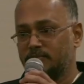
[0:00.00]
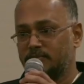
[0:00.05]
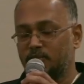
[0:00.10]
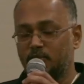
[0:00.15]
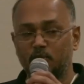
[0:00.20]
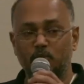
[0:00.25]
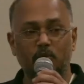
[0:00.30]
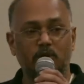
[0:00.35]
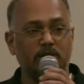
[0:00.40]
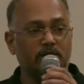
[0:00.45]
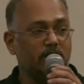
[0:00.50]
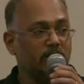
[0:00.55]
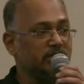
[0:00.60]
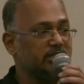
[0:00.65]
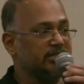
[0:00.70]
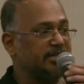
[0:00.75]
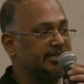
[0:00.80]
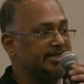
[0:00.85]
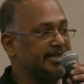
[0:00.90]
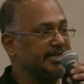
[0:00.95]
do a
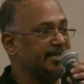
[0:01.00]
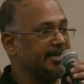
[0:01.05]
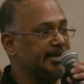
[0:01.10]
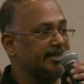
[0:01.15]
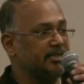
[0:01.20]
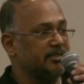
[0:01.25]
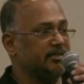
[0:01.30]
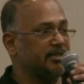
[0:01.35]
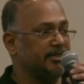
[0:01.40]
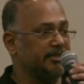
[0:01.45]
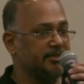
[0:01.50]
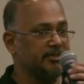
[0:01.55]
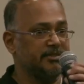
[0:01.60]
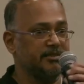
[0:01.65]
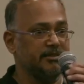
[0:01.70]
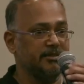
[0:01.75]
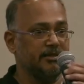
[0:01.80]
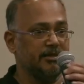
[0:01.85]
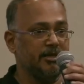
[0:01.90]
cost-cutting exercise.